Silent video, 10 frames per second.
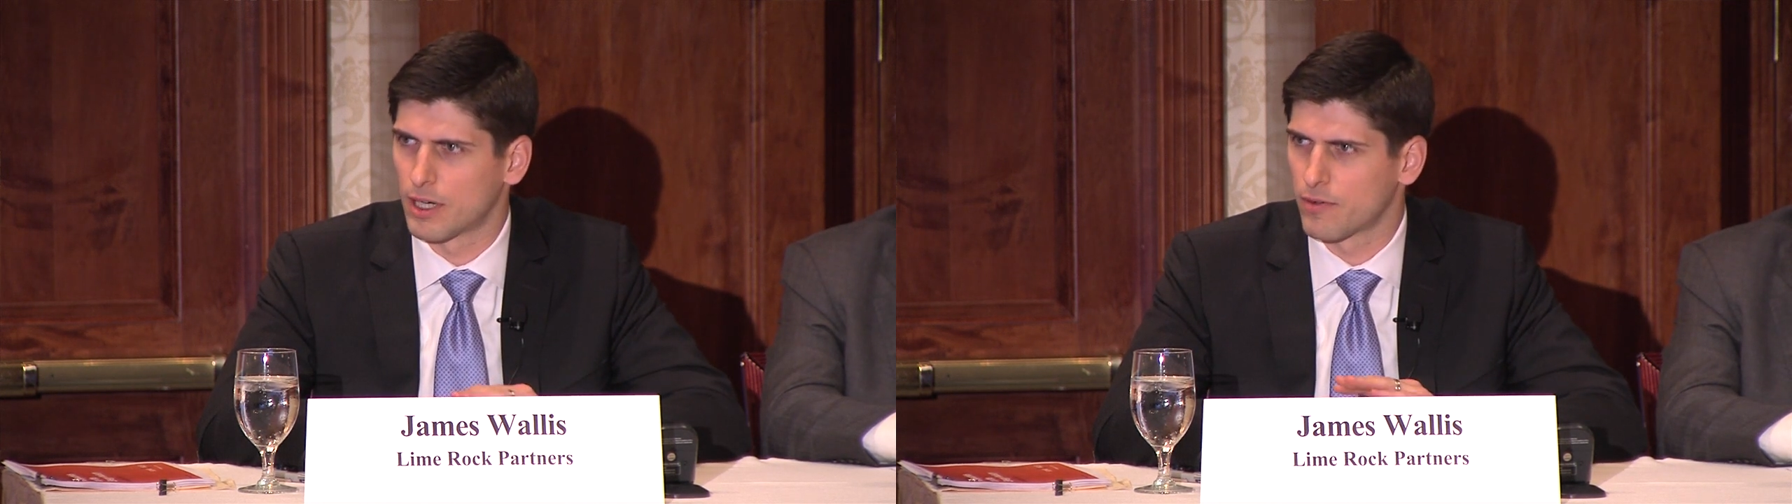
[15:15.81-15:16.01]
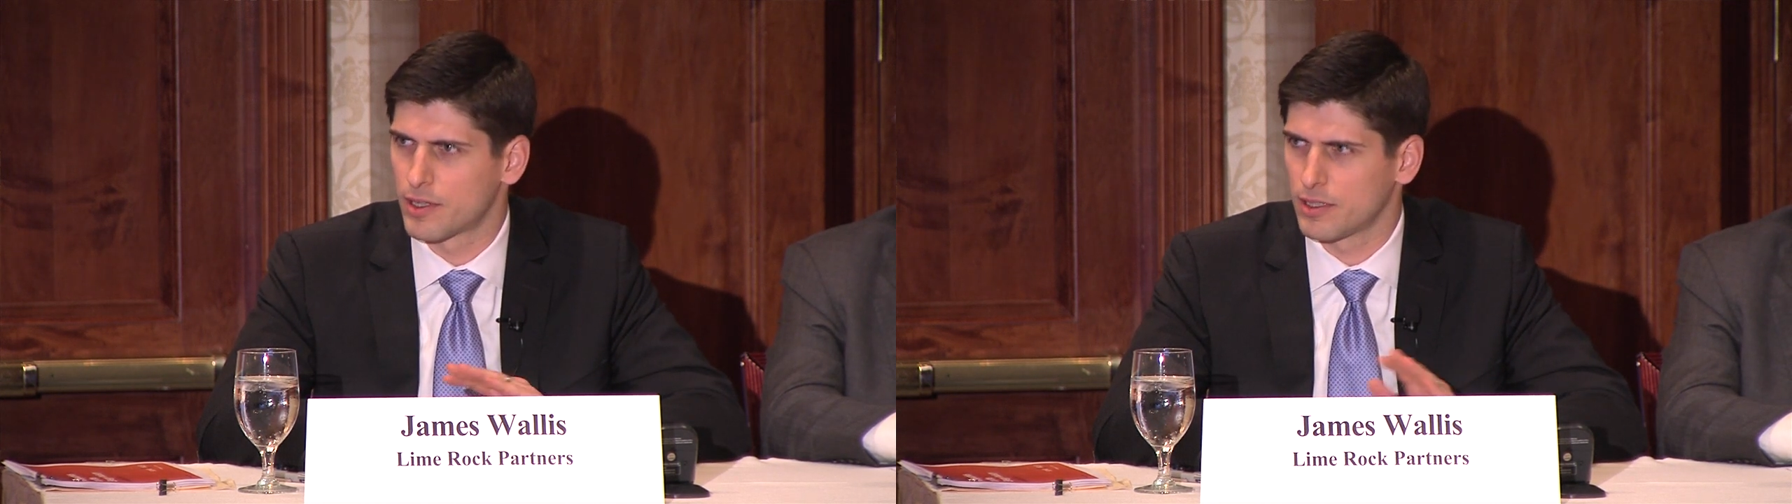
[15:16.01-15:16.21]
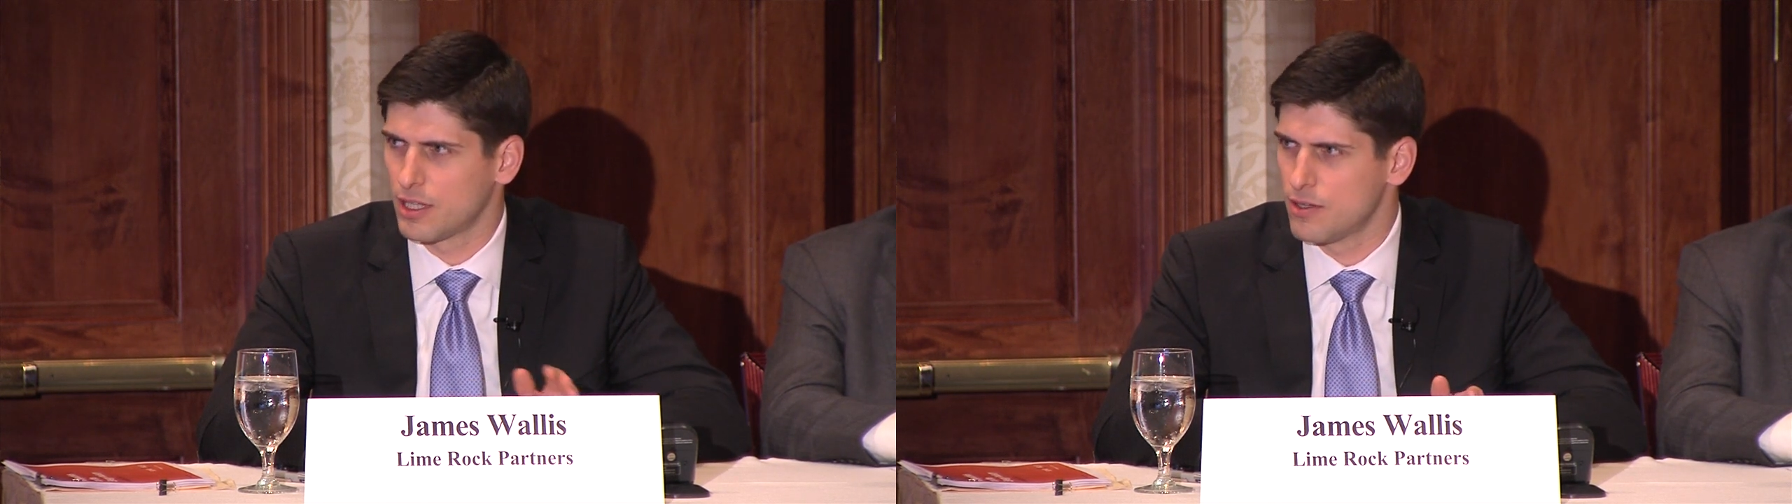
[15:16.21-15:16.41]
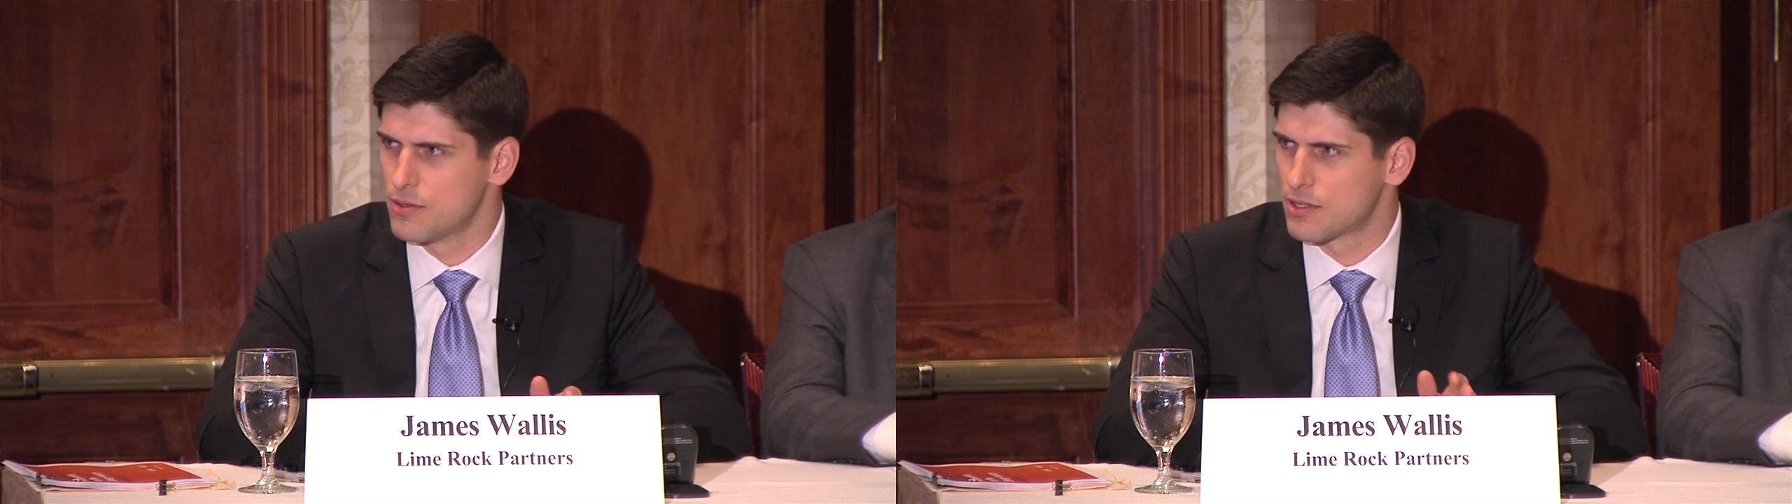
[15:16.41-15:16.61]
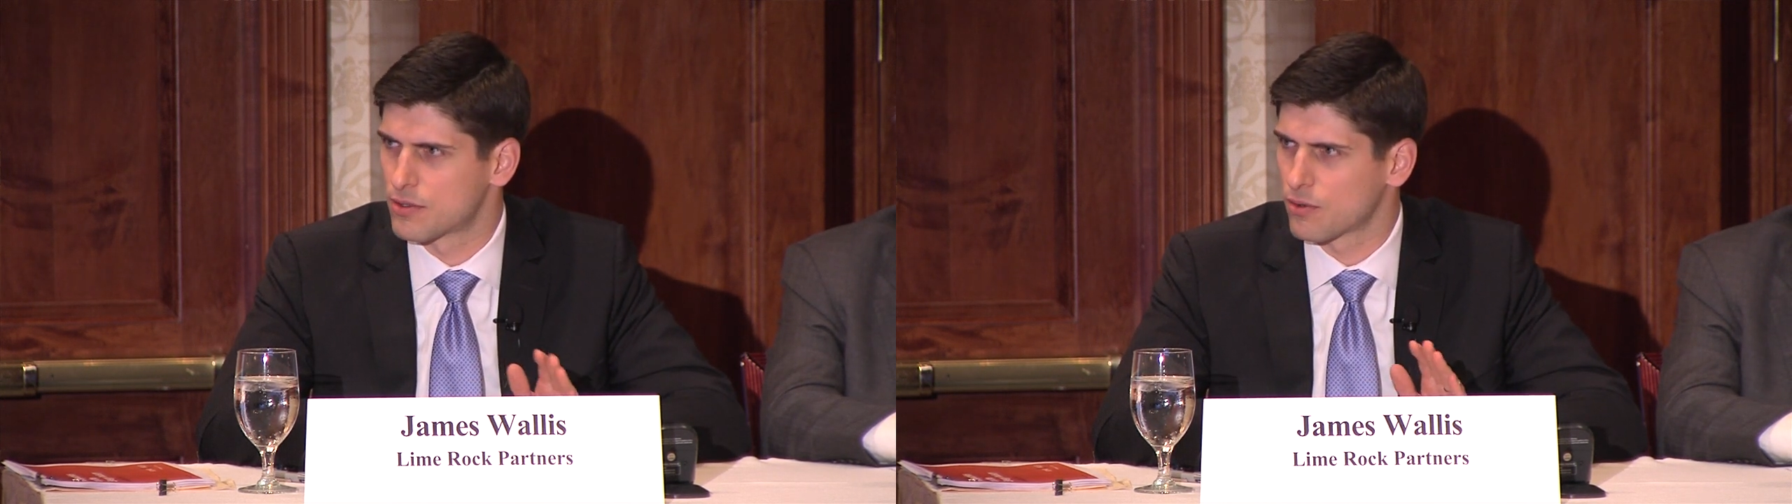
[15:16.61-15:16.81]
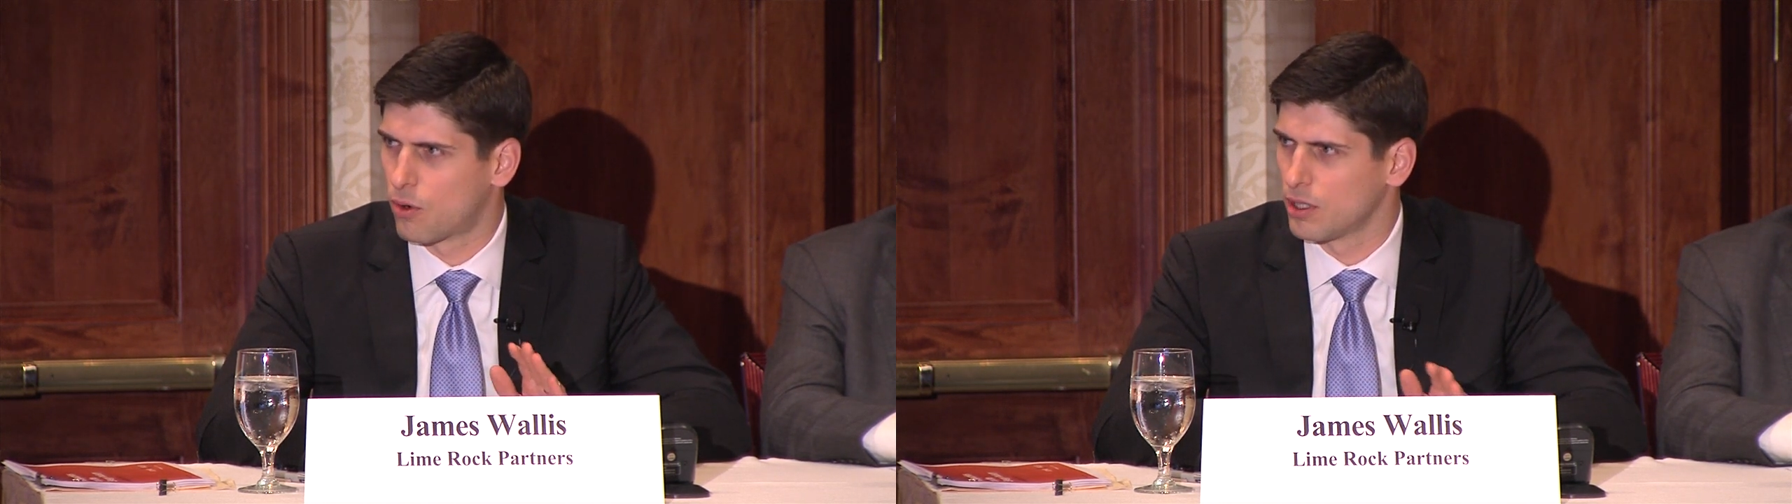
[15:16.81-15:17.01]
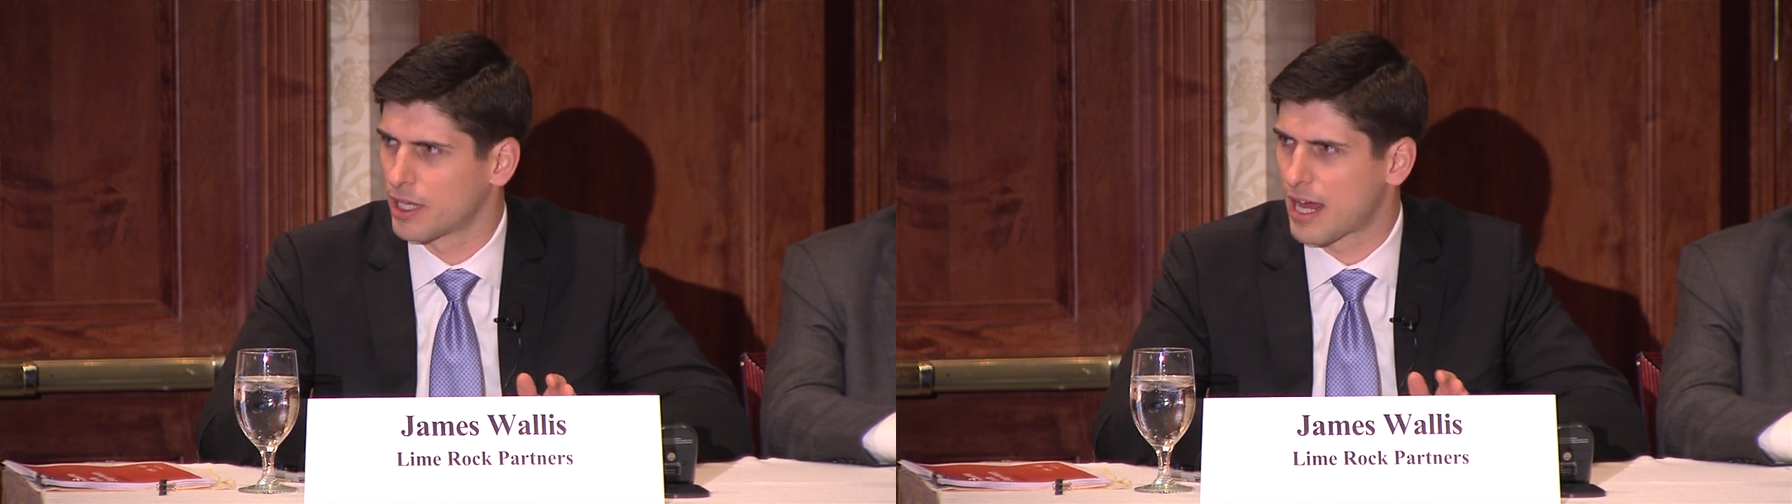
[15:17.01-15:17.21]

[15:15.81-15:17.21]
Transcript: Everything that uses oil and